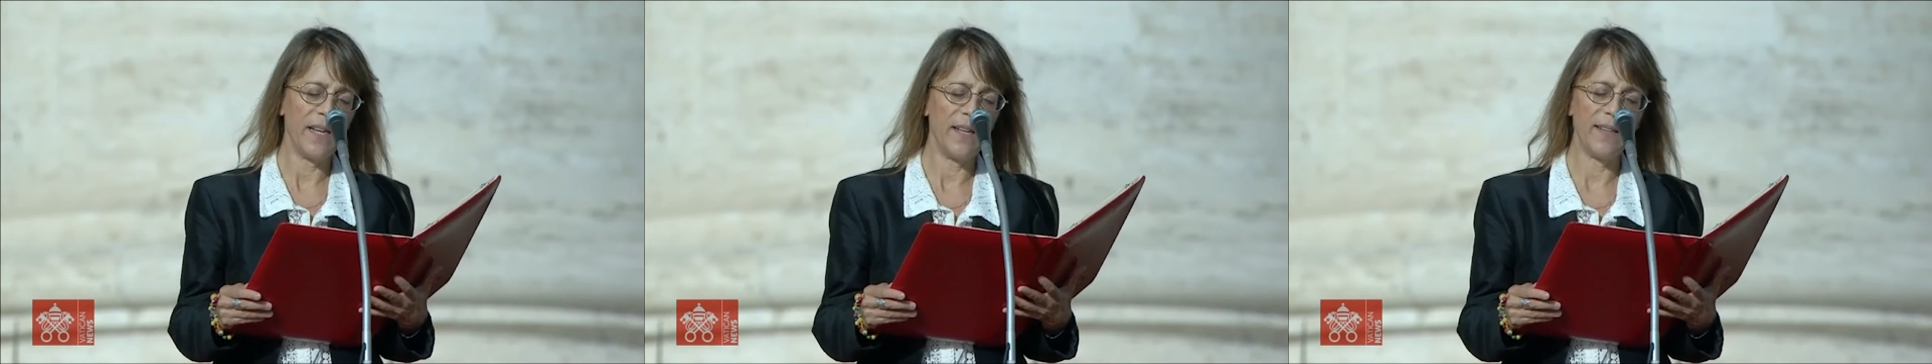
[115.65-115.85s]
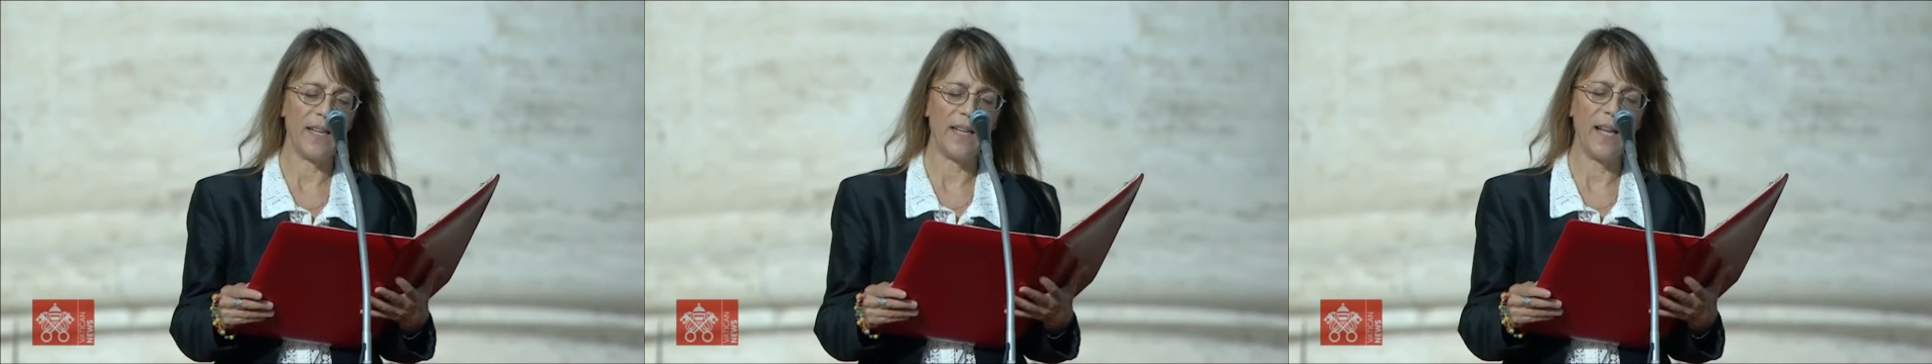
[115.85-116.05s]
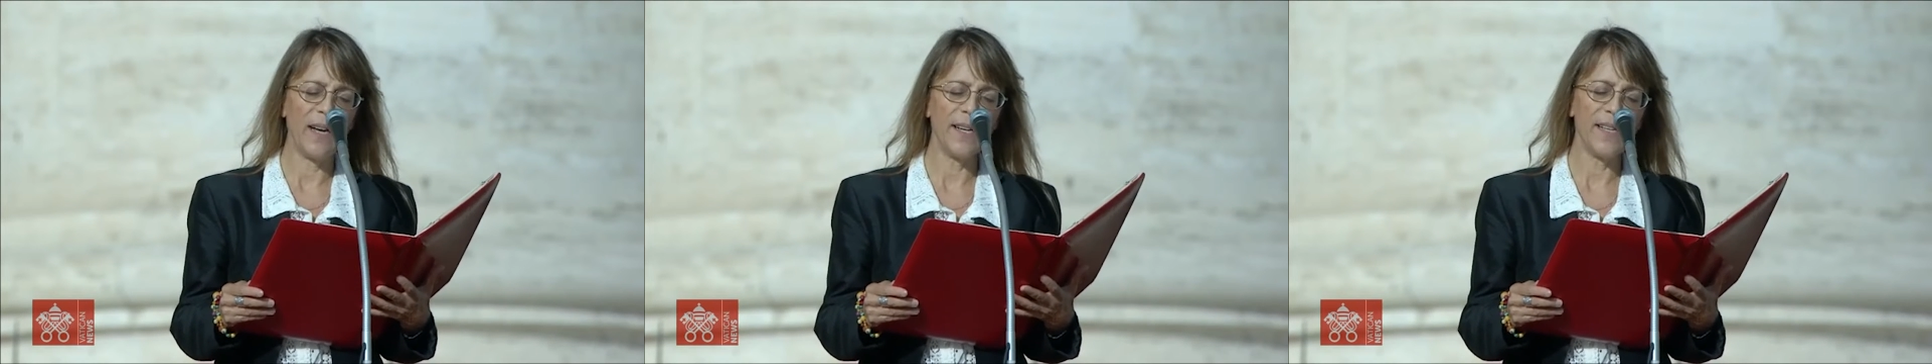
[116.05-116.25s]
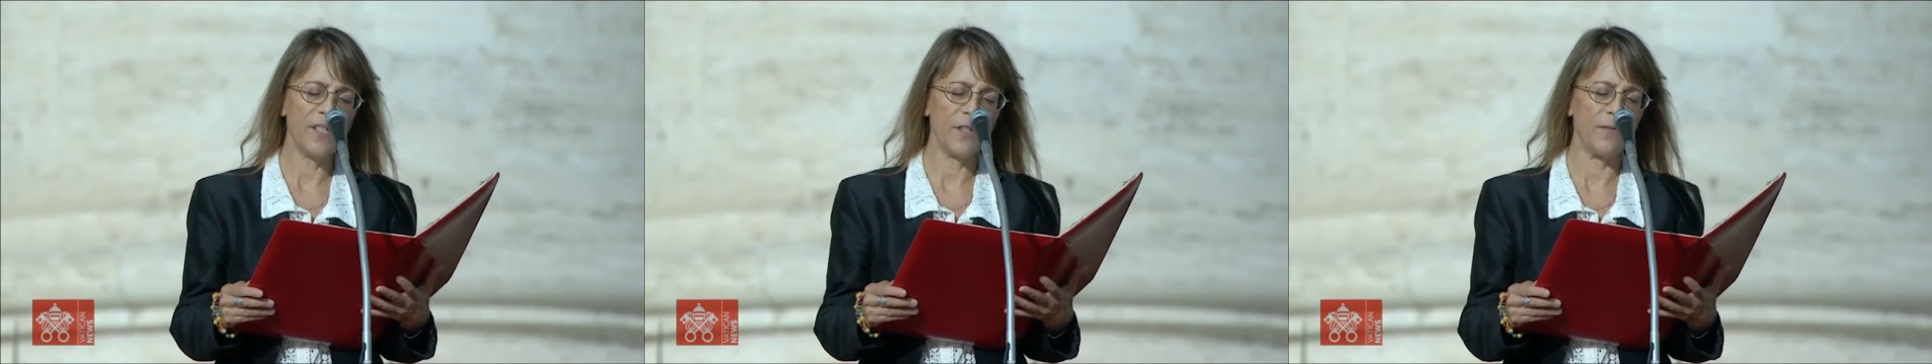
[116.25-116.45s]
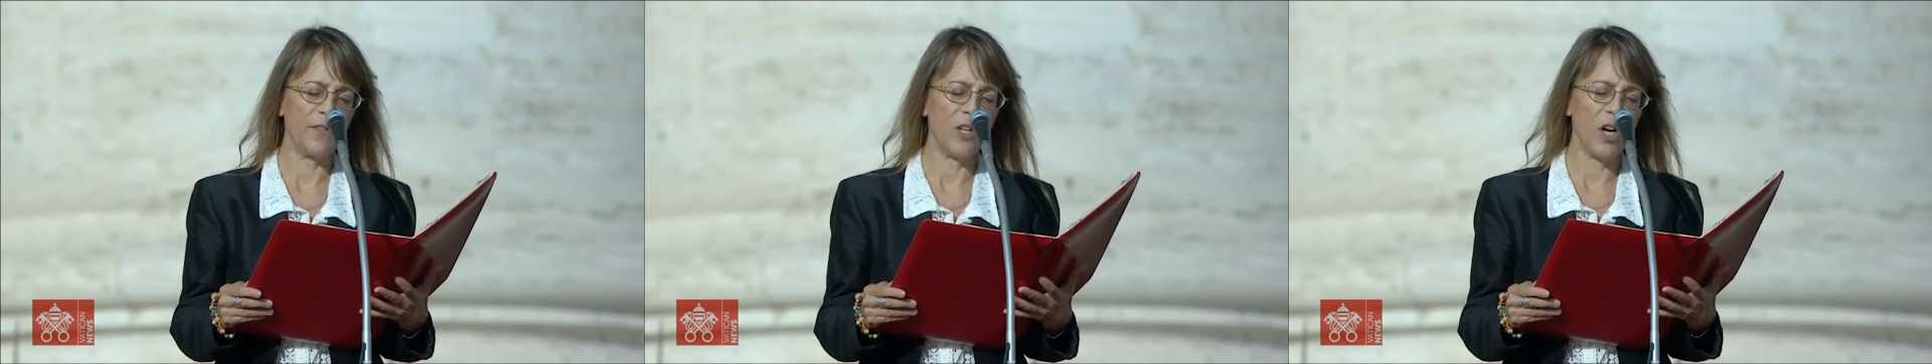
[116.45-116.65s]
in the
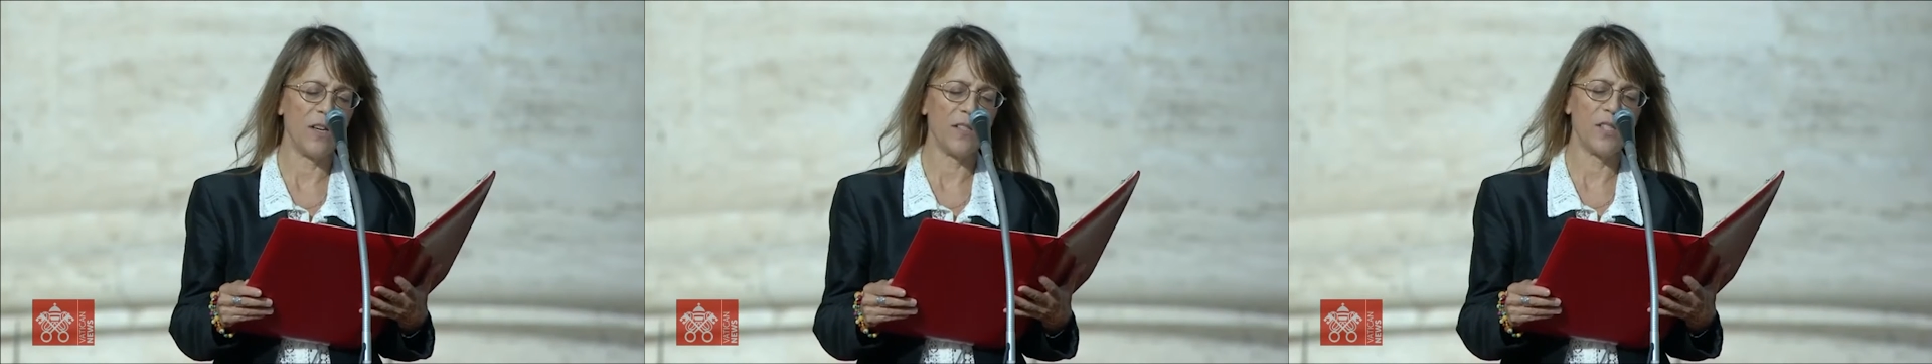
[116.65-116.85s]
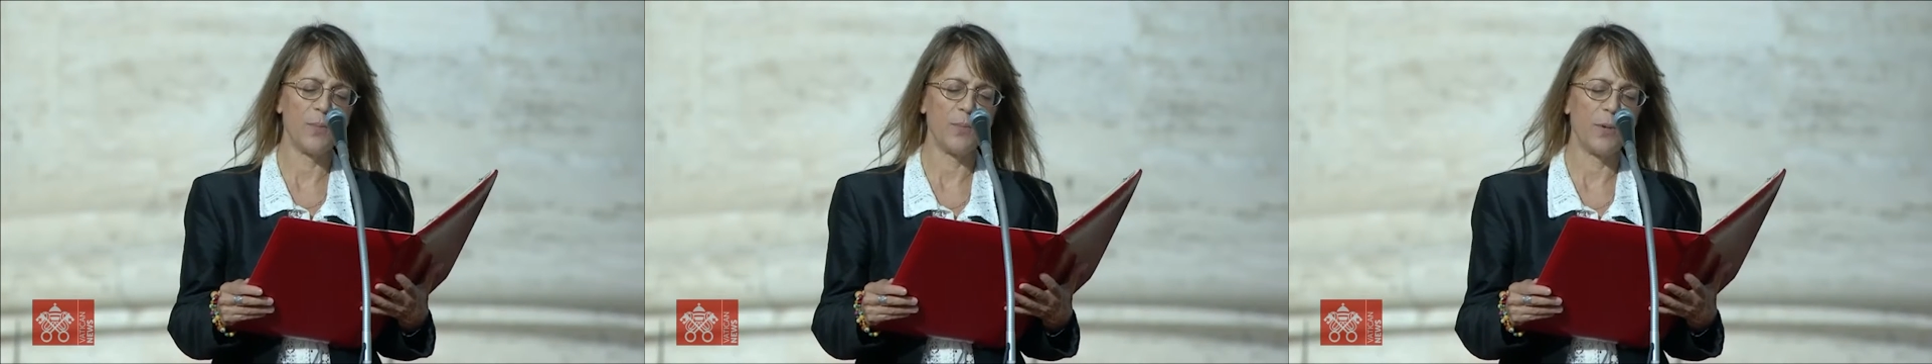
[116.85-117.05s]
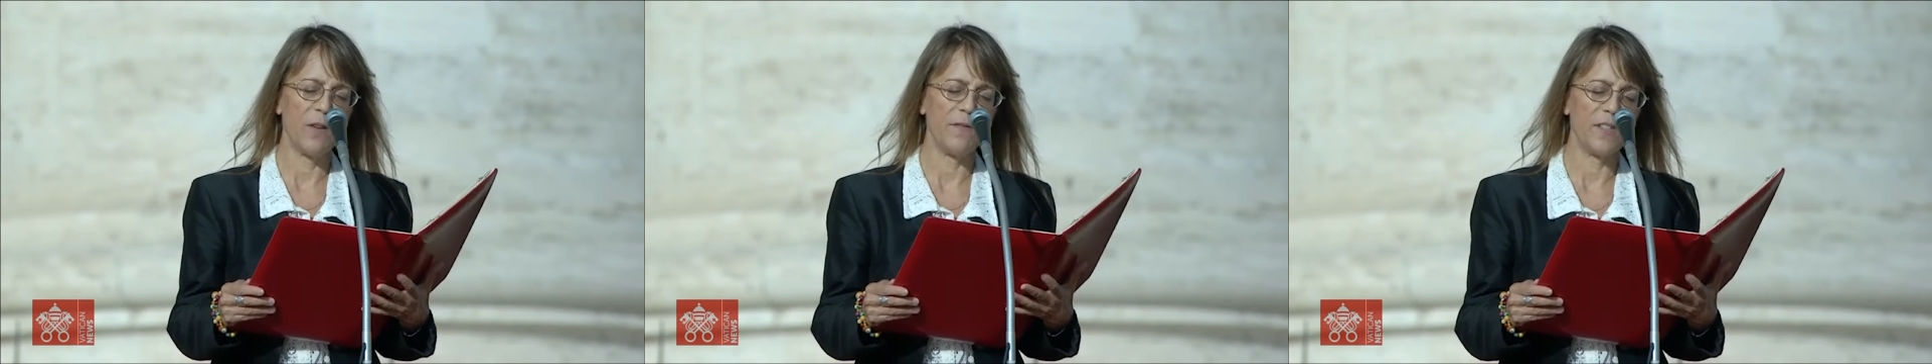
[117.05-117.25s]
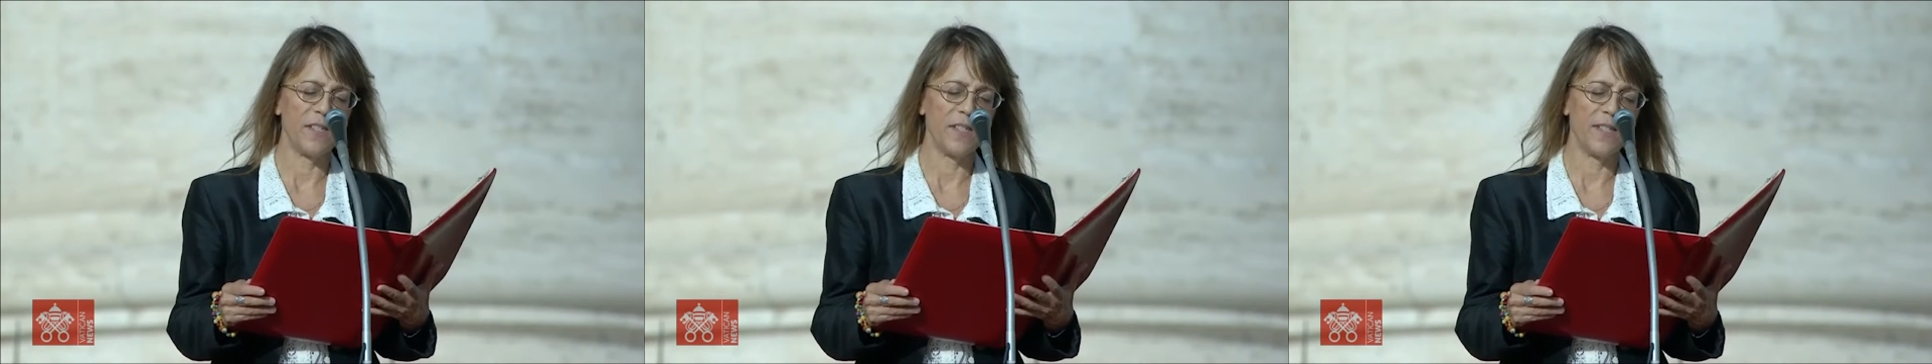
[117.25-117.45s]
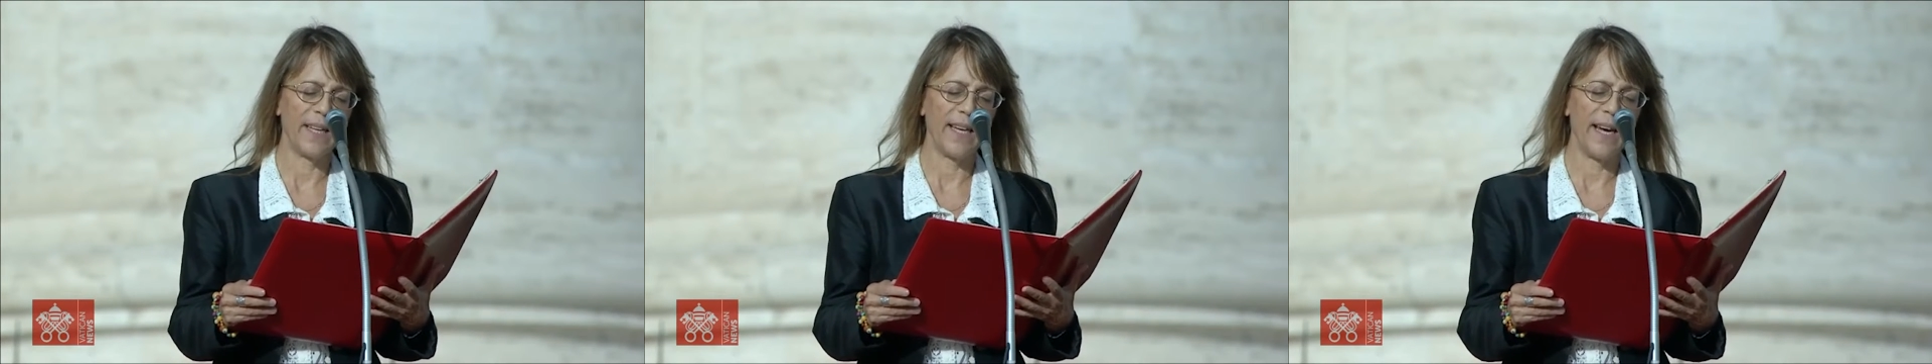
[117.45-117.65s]
light of God's
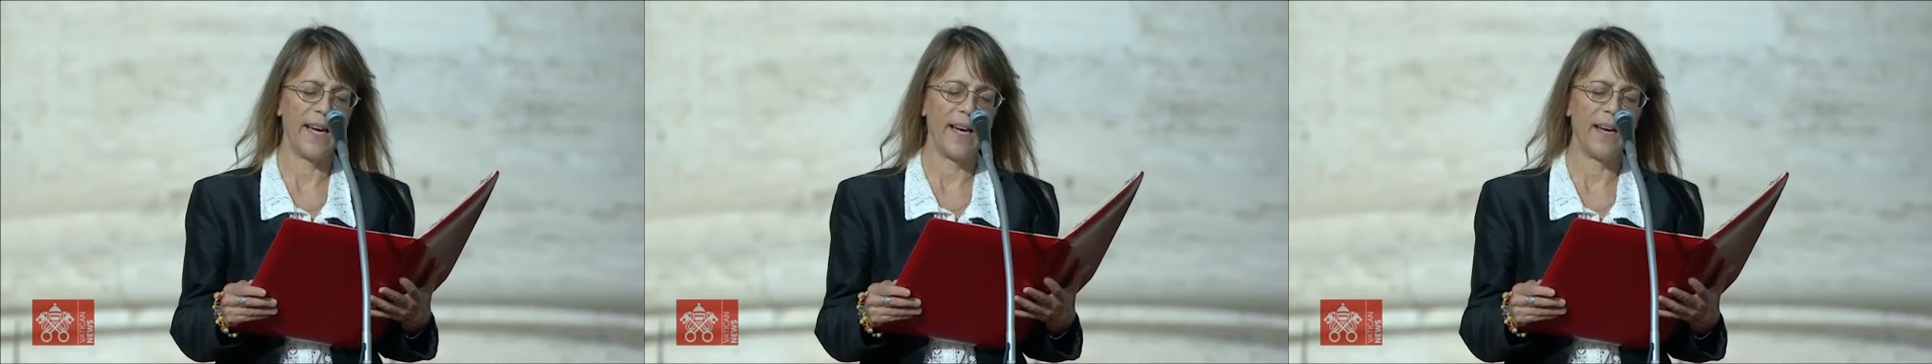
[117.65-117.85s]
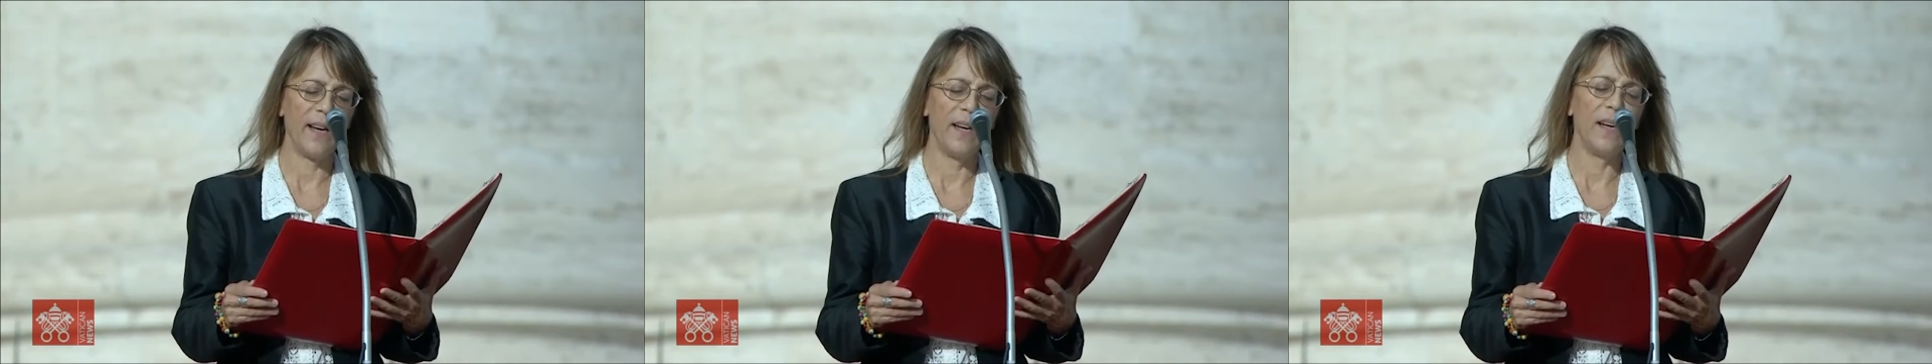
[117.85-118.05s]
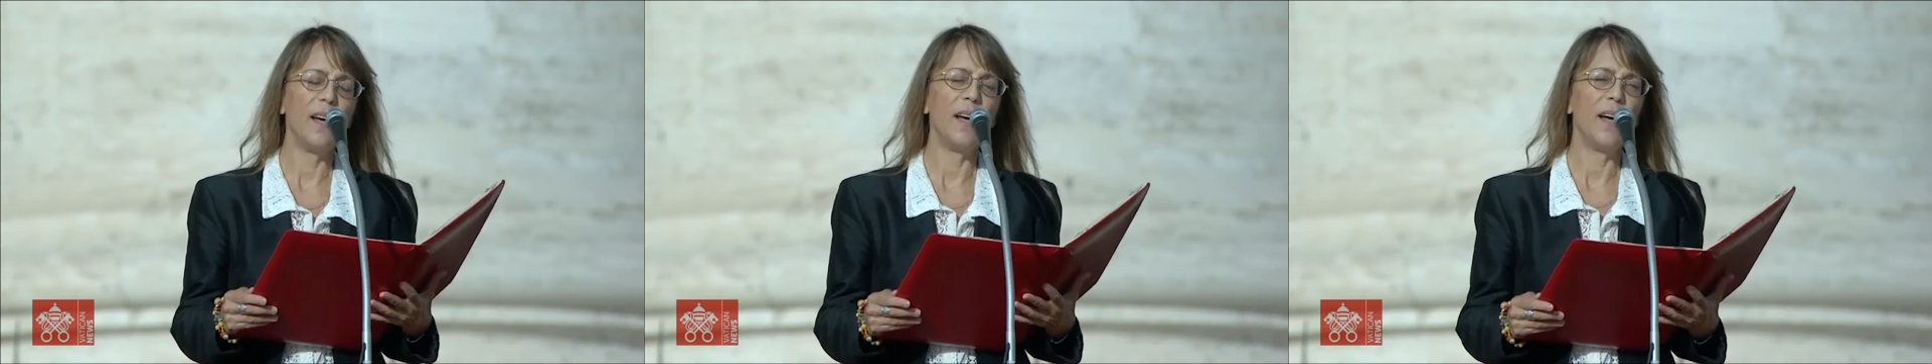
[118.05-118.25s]
provident care,